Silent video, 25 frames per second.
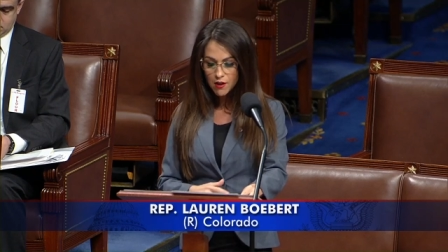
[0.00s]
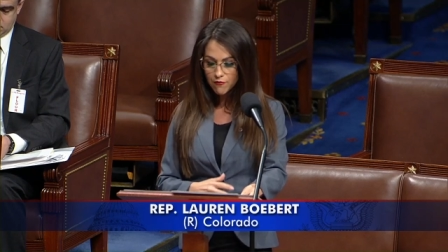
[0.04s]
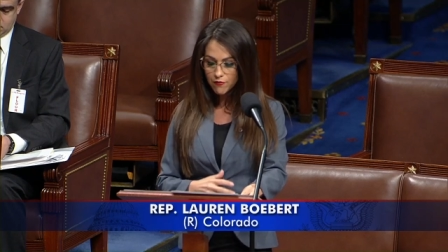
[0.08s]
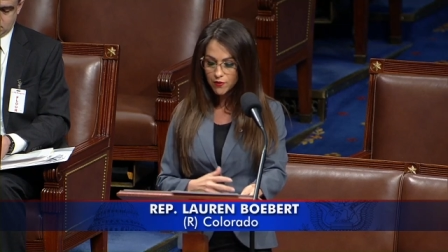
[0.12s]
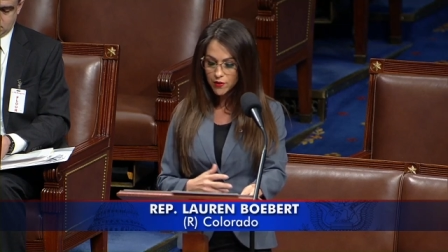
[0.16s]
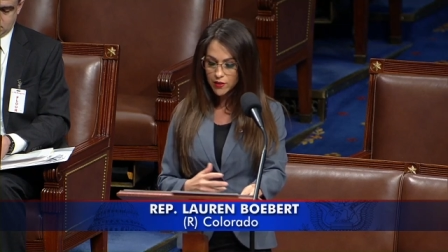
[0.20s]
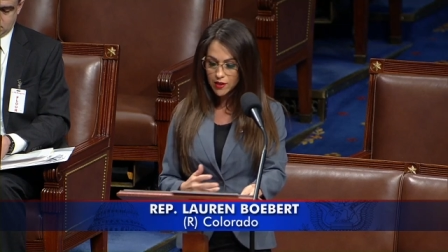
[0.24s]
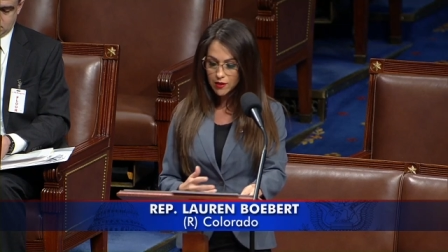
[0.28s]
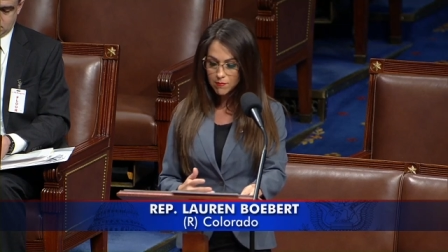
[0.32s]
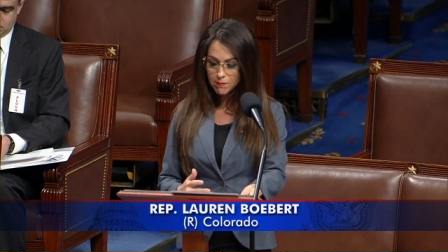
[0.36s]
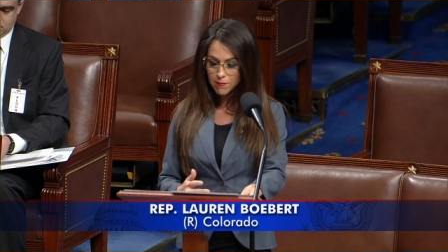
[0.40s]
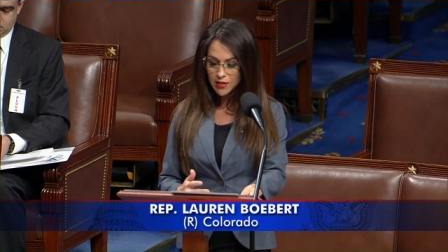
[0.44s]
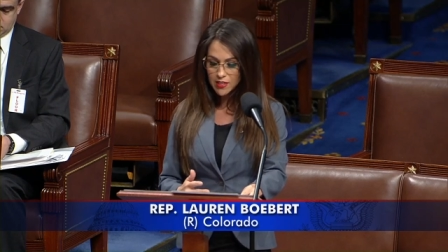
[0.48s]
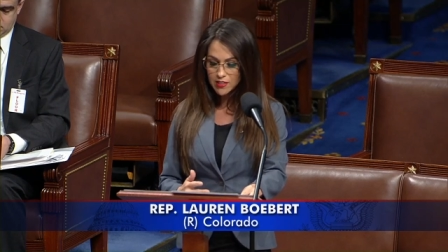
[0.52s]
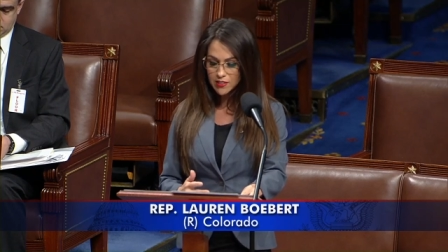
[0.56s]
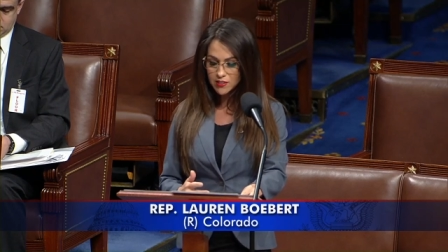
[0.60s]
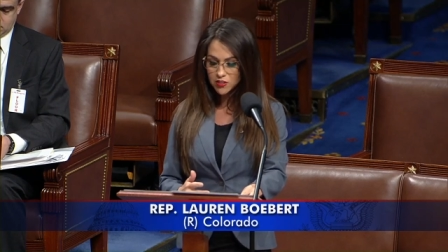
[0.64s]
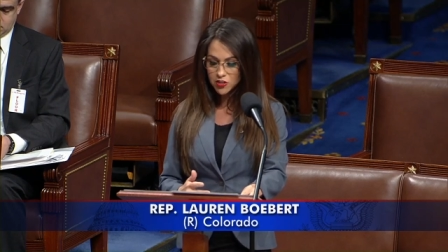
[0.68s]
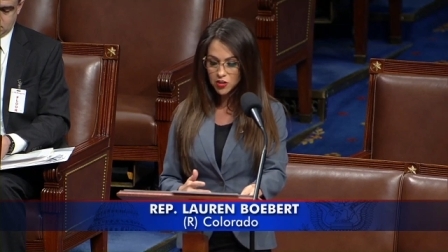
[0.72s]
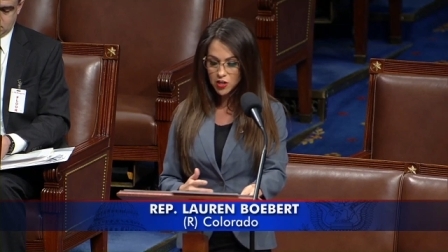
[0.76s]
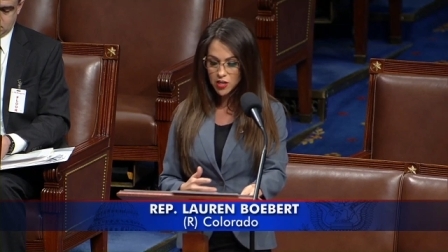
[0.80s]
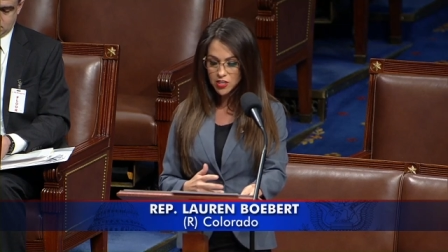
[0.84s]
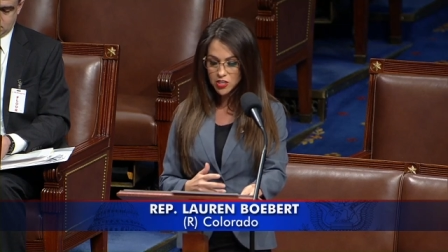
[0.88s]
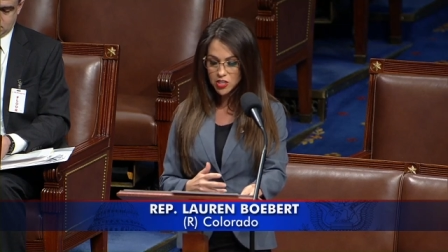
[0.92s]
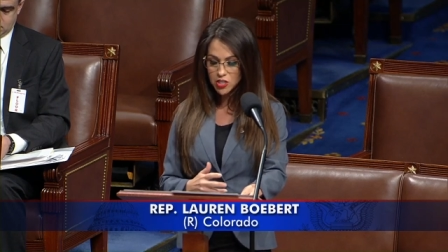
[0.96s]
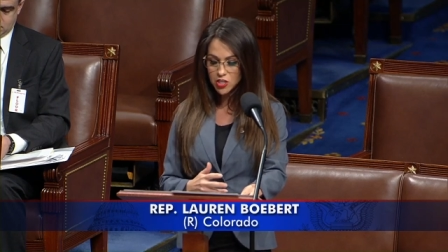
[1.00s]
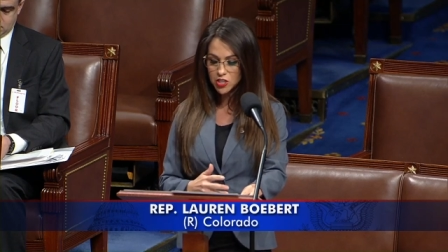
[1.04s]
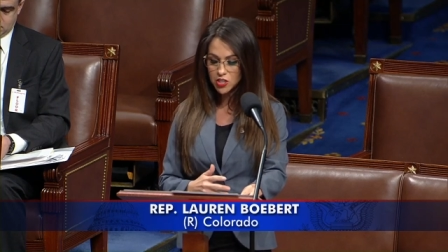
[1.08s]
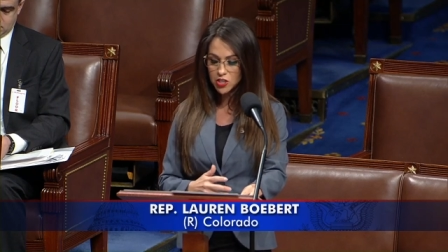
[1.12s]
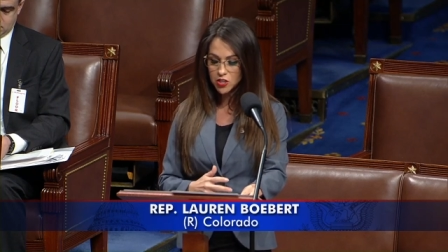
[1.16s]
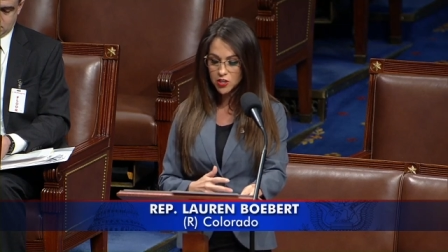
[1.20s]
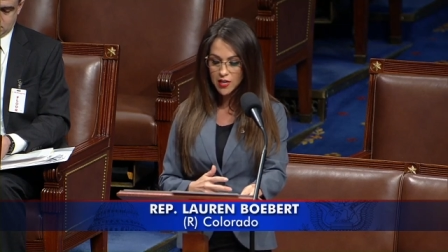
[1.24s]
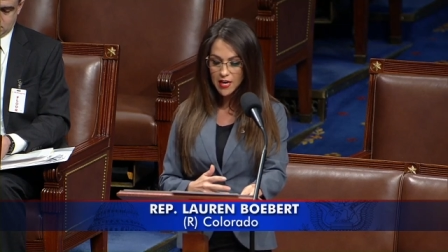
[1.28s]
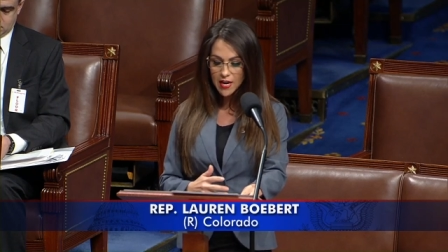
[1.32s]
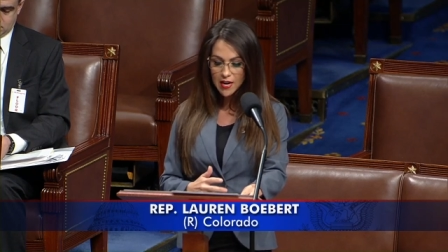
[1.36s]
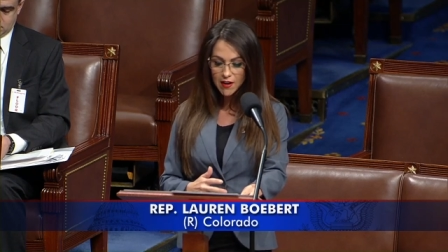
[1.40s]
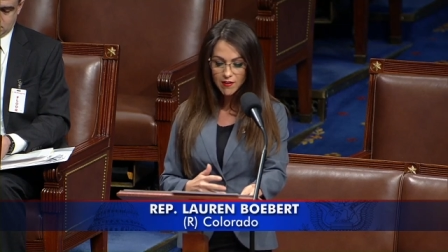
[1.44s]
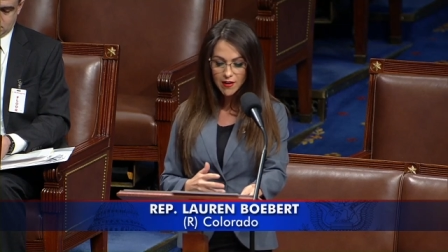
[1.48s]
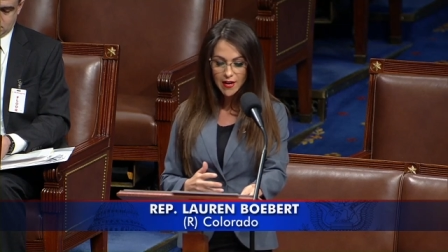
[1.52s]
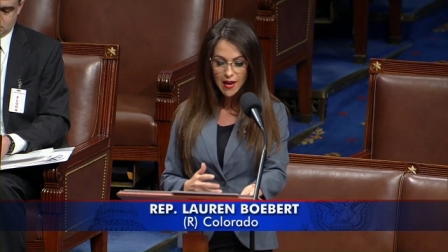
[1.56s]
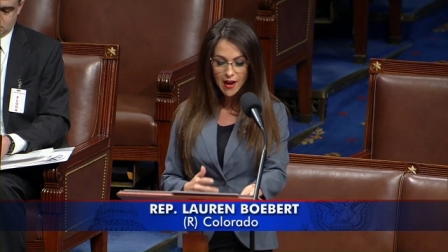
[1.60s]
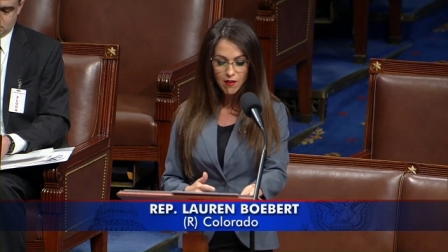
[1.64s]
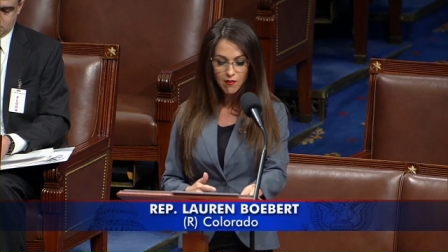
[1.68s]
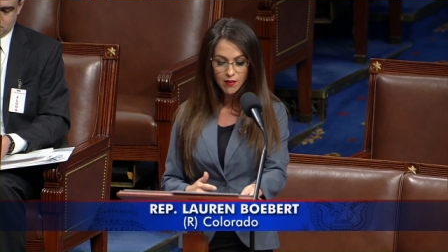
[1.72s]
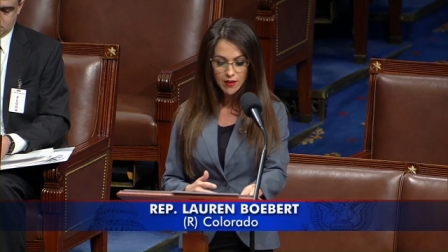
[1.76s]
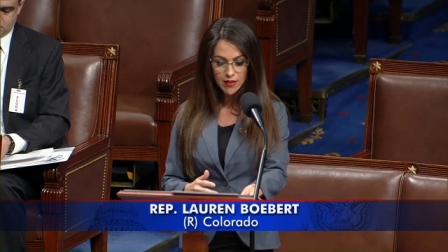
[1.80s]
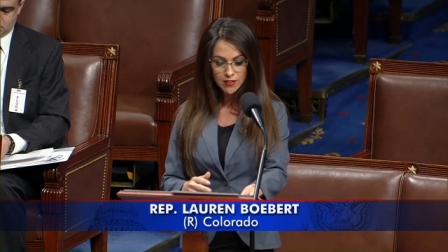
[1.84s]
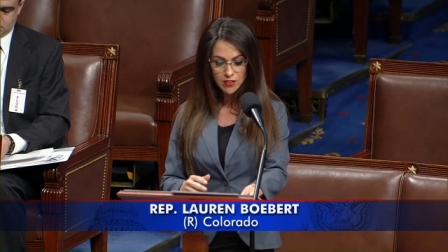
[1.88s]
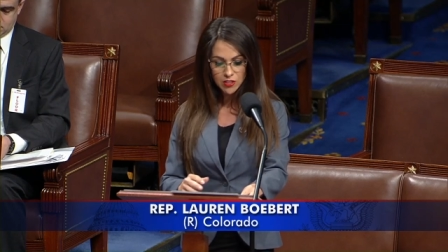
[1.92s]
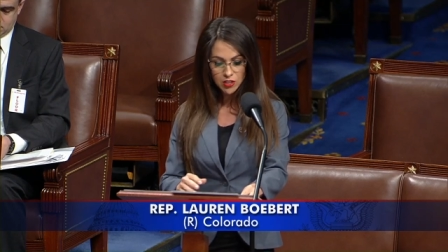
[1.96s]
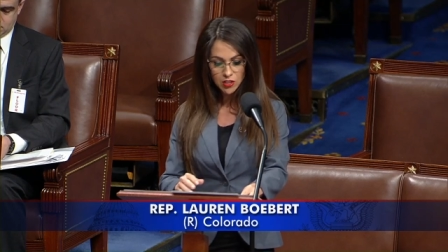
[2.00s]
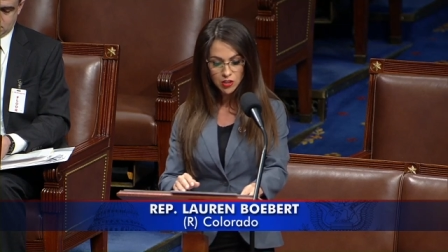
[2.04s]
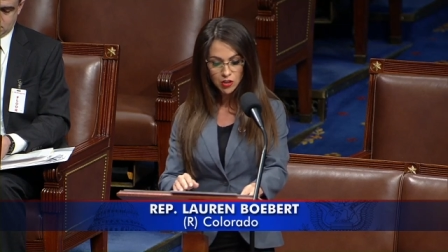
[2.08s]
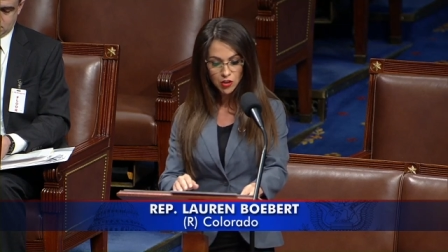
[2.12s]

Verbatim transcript: for the administration to carry out its